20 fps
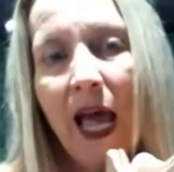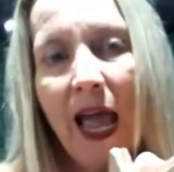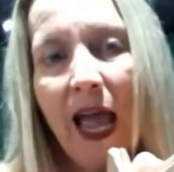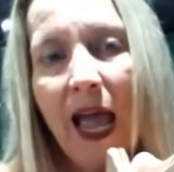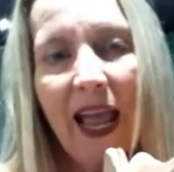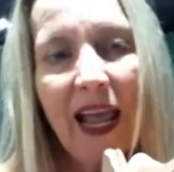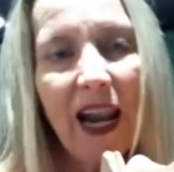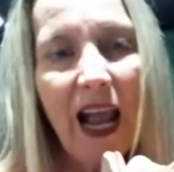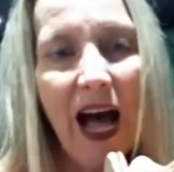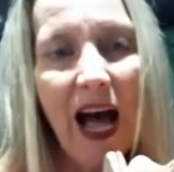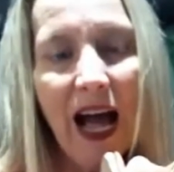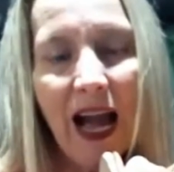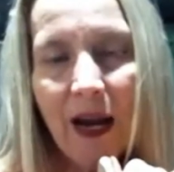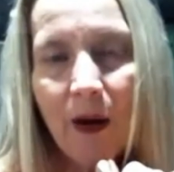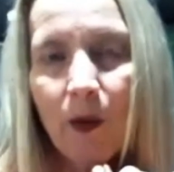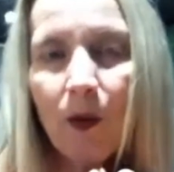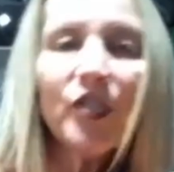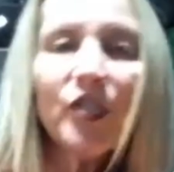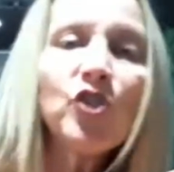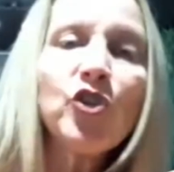And I
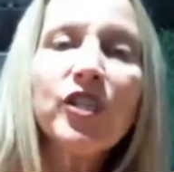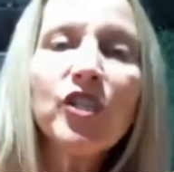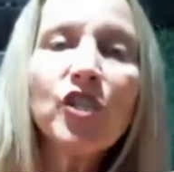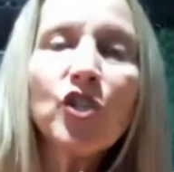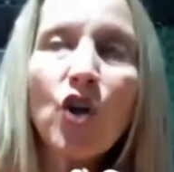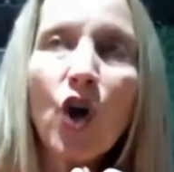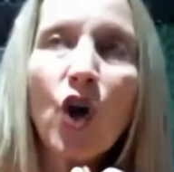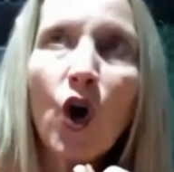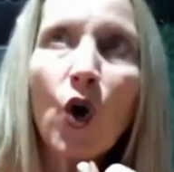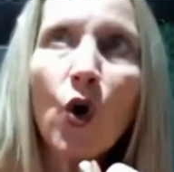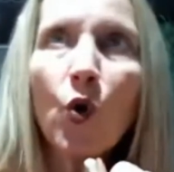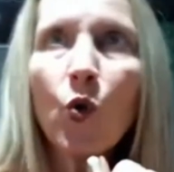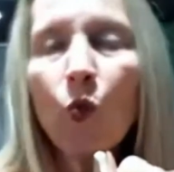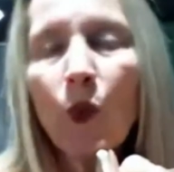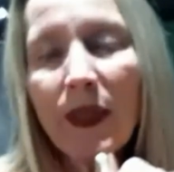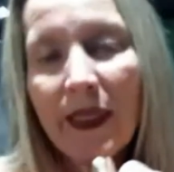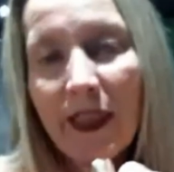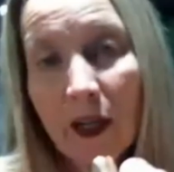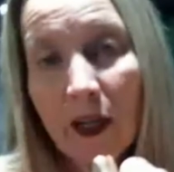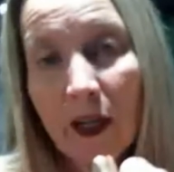would just go
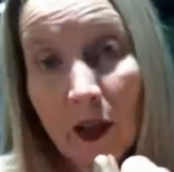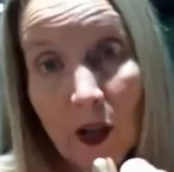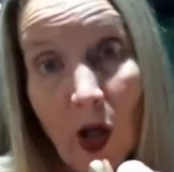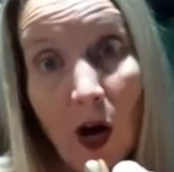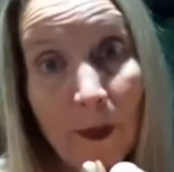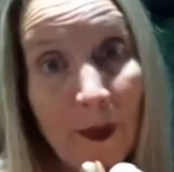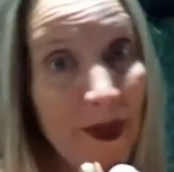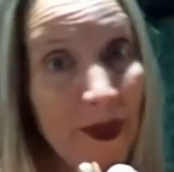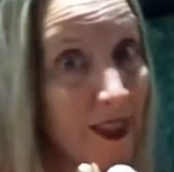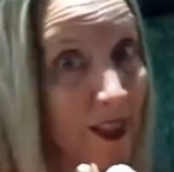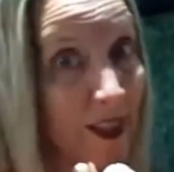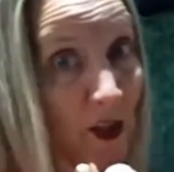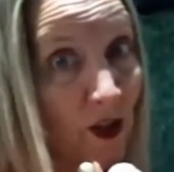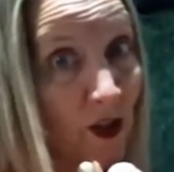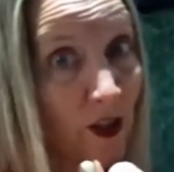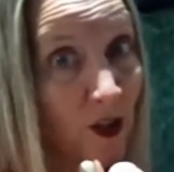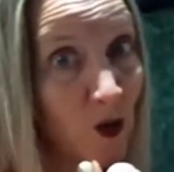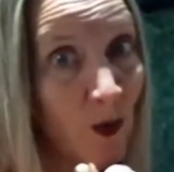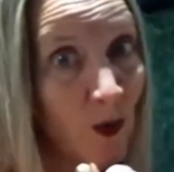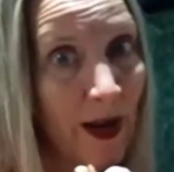with the clock
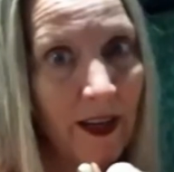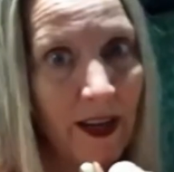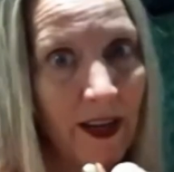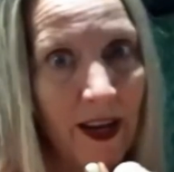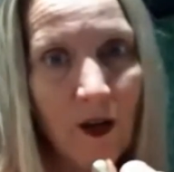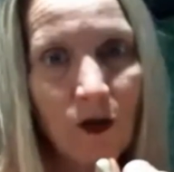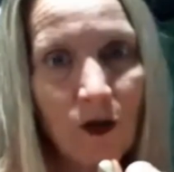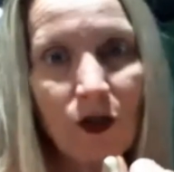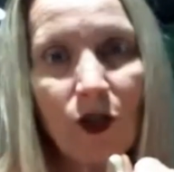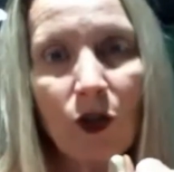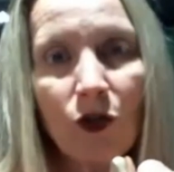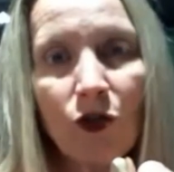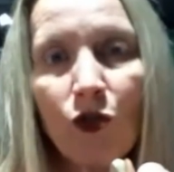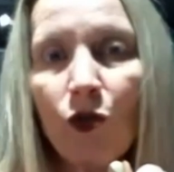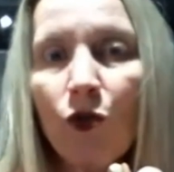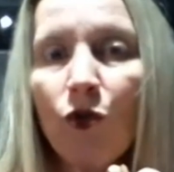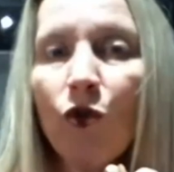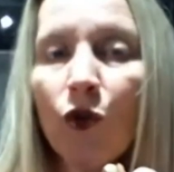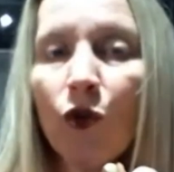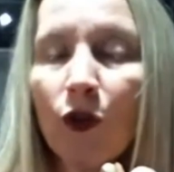positions right now. So
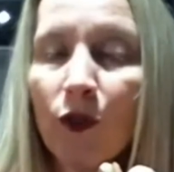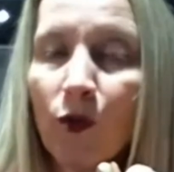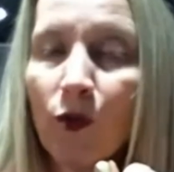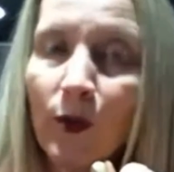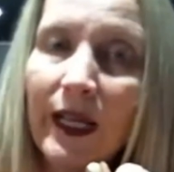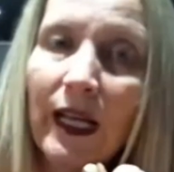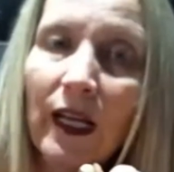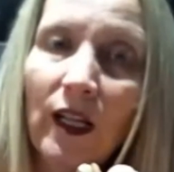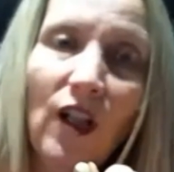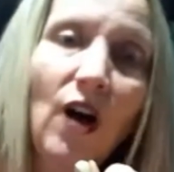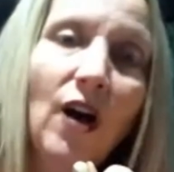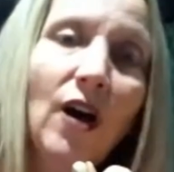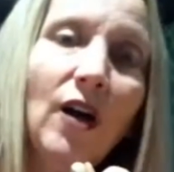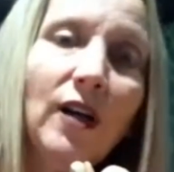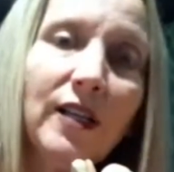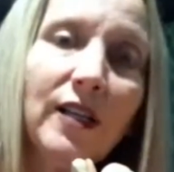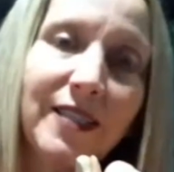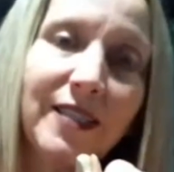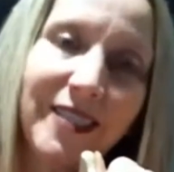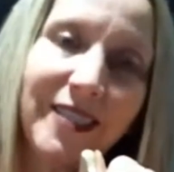do your 3 o'clock,
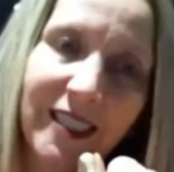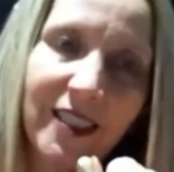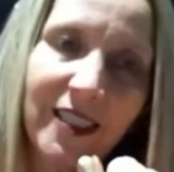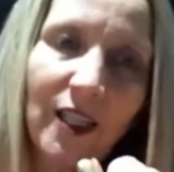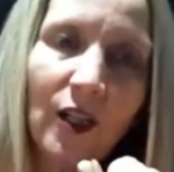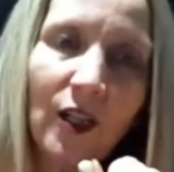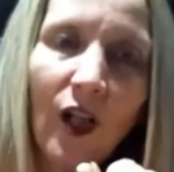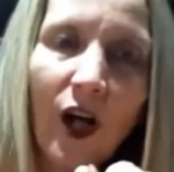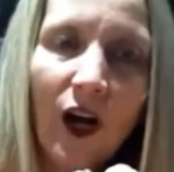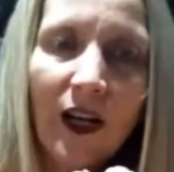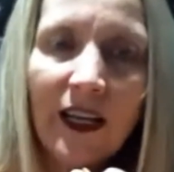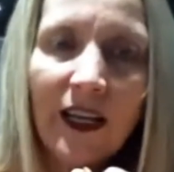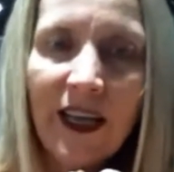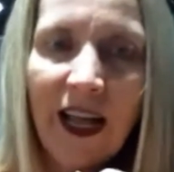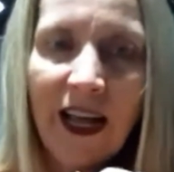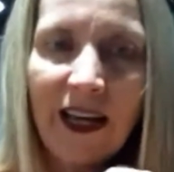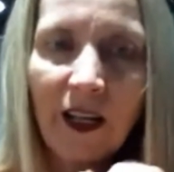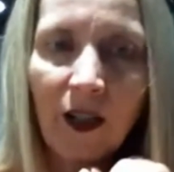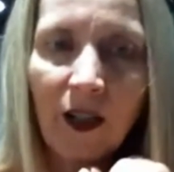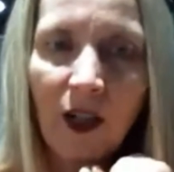6 o'clock, and
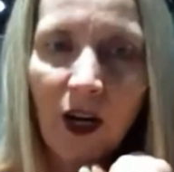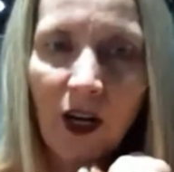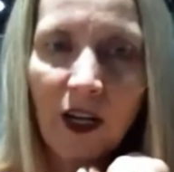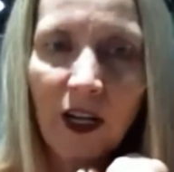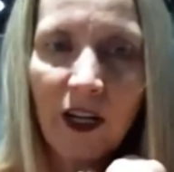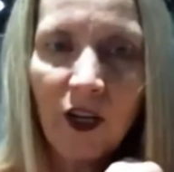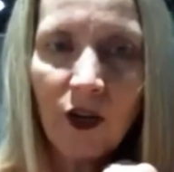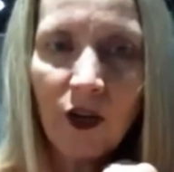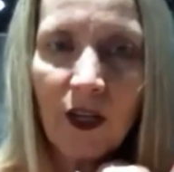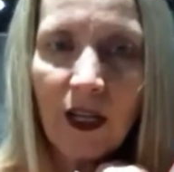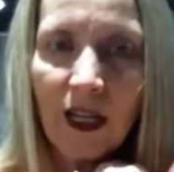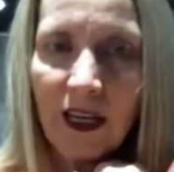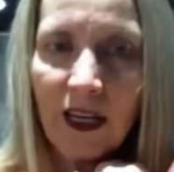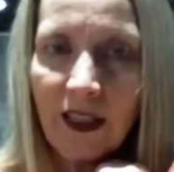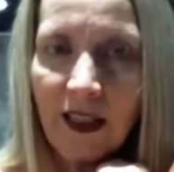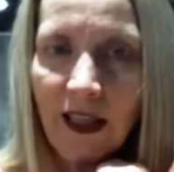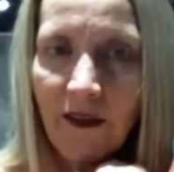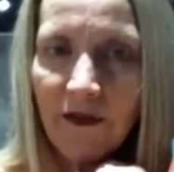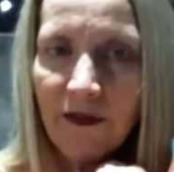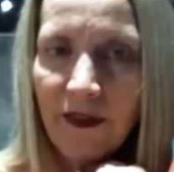9 o'clock. And you're getting
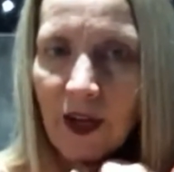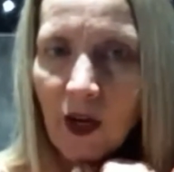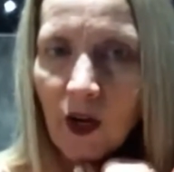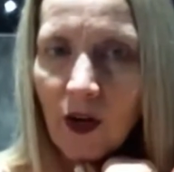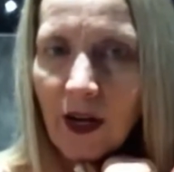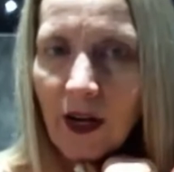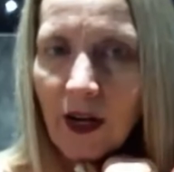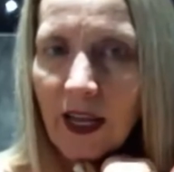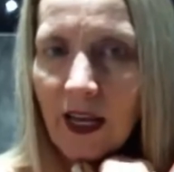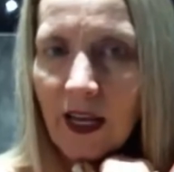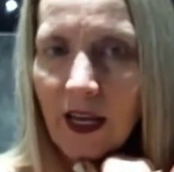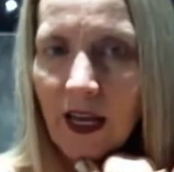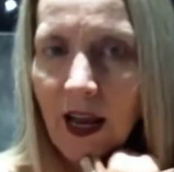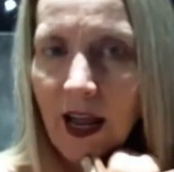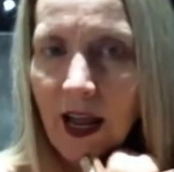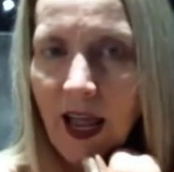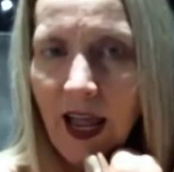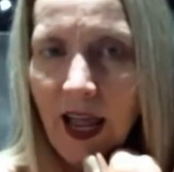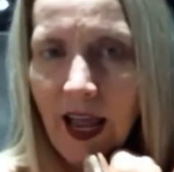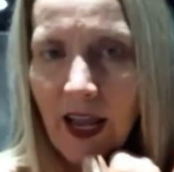that finger in
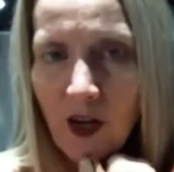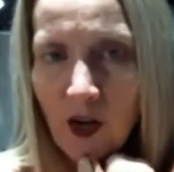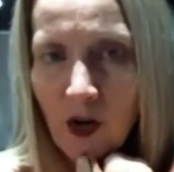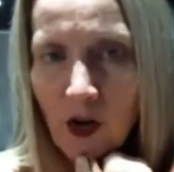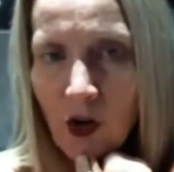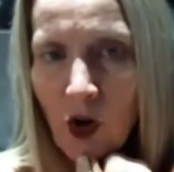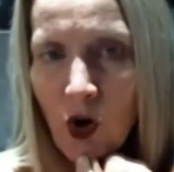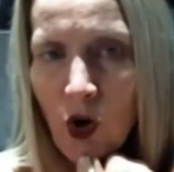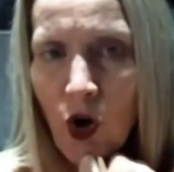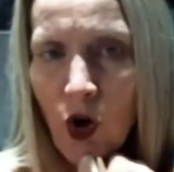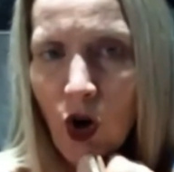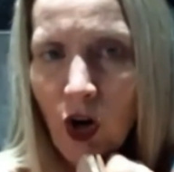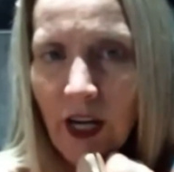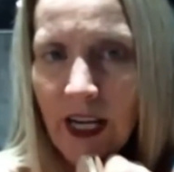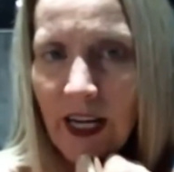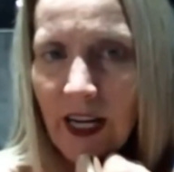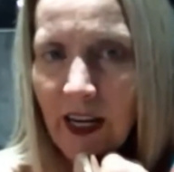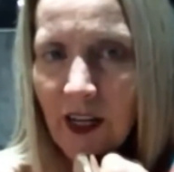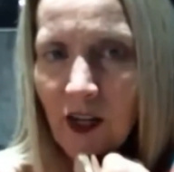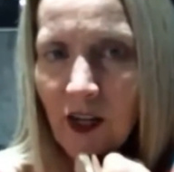and you're
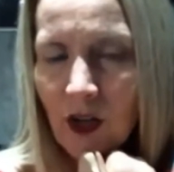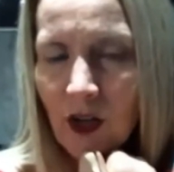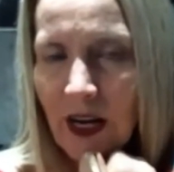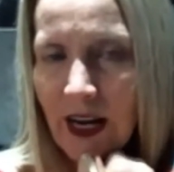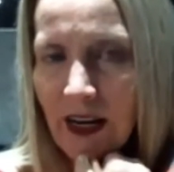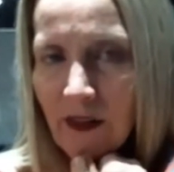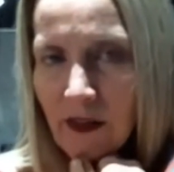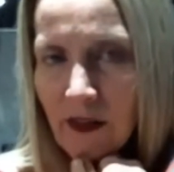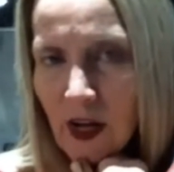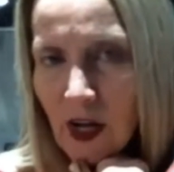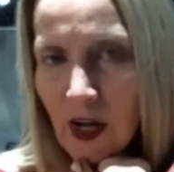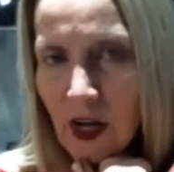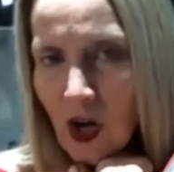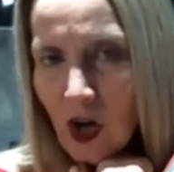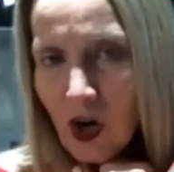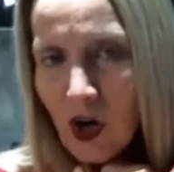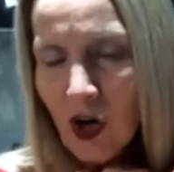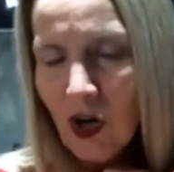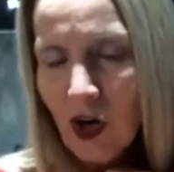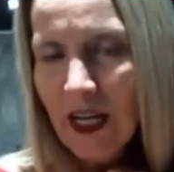hooking it. You're kind of
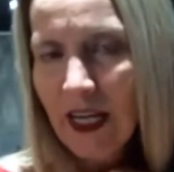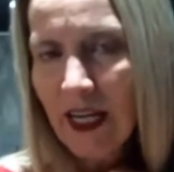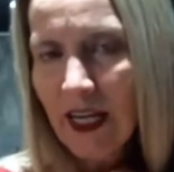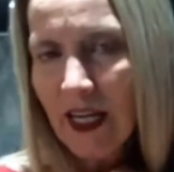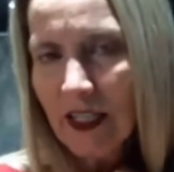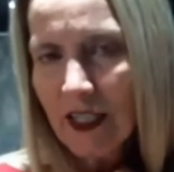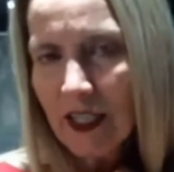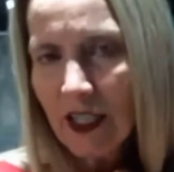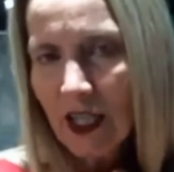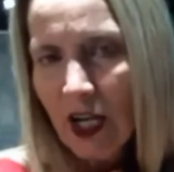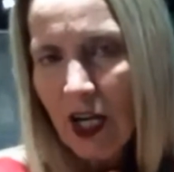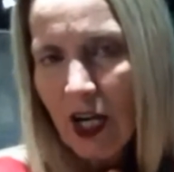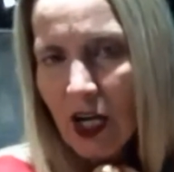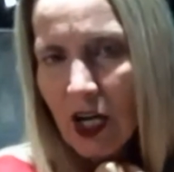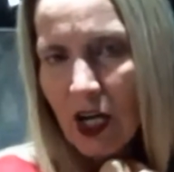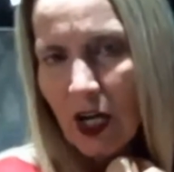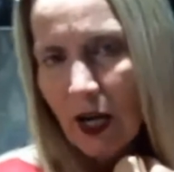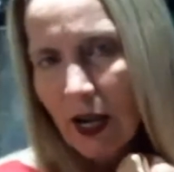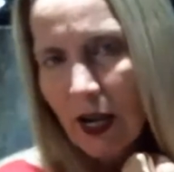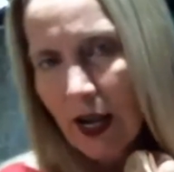hooking it
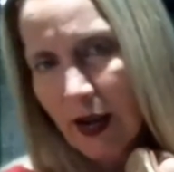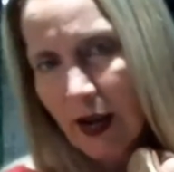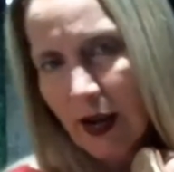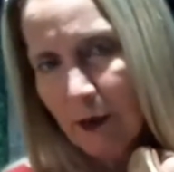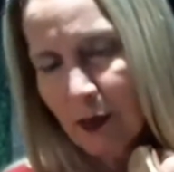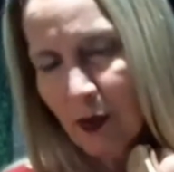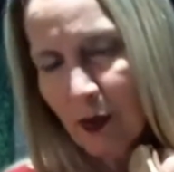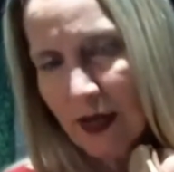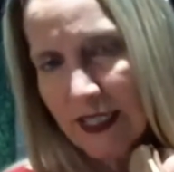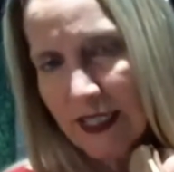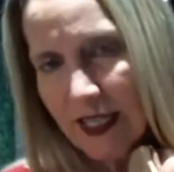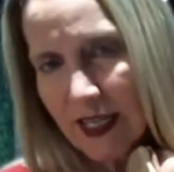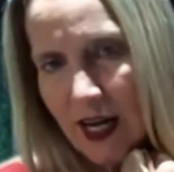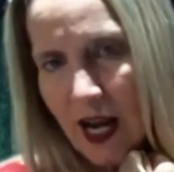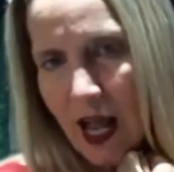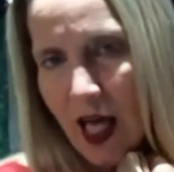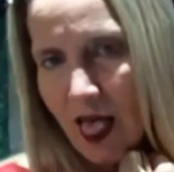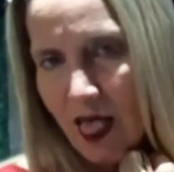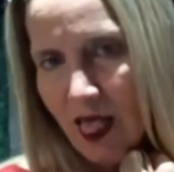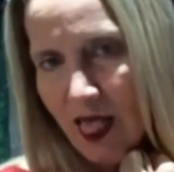and
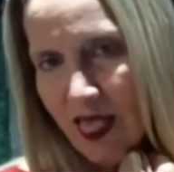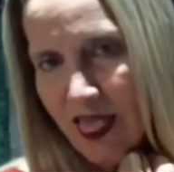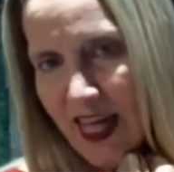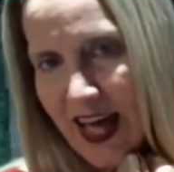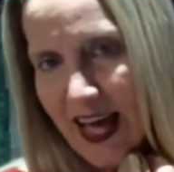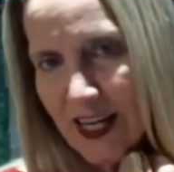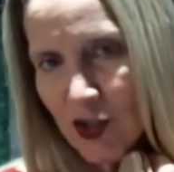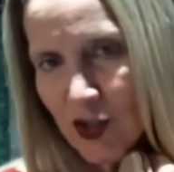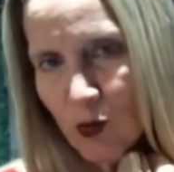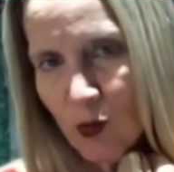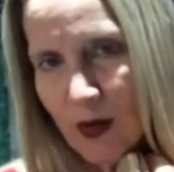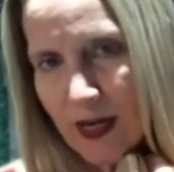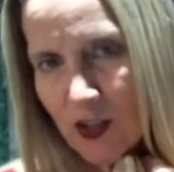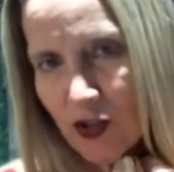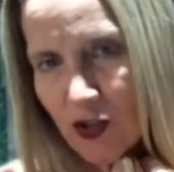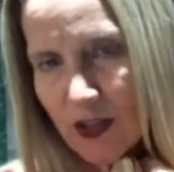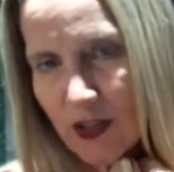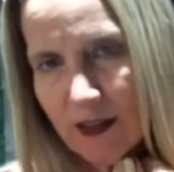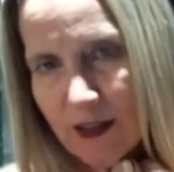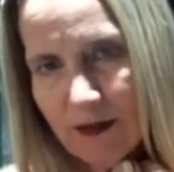pressing that
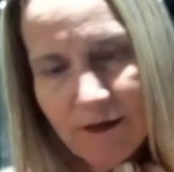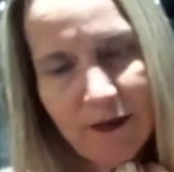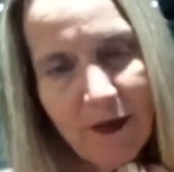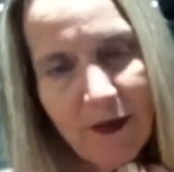direction.